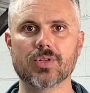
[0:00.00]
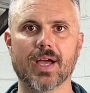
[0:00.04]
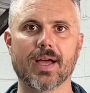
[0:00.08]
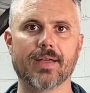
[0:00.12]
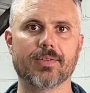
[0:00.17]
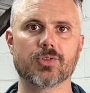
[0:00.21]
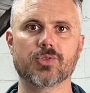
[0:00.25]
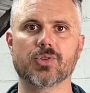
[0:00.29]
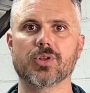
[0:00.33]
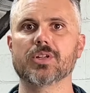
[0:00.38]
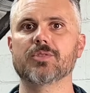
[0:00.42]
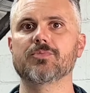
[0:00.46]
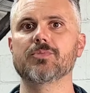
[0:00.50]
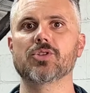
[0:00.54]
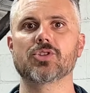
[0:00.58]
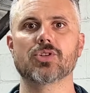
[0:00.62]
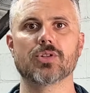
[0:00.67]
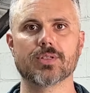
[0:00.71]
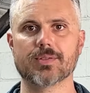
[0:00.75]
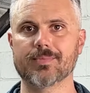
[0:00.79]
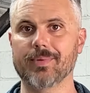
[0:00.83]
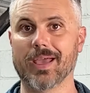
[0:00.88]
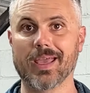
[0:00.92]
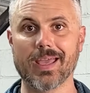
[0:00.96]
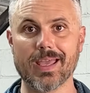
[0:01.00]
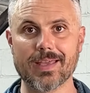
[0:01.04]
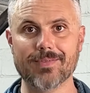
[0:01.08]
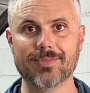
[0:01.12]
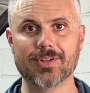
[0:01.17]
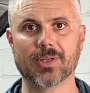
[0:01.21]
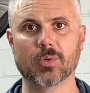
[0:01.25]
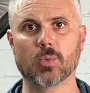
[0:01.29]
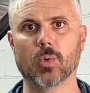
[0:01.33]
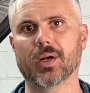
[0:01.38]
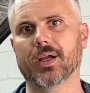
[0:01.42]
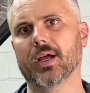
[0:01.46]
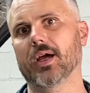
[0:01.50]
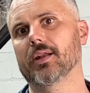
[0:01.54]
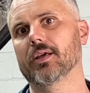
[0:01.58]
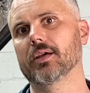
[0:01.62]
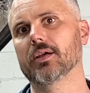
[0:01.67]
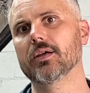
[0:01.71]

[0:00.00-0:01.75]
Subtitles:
to how the transmission's behaving and what kind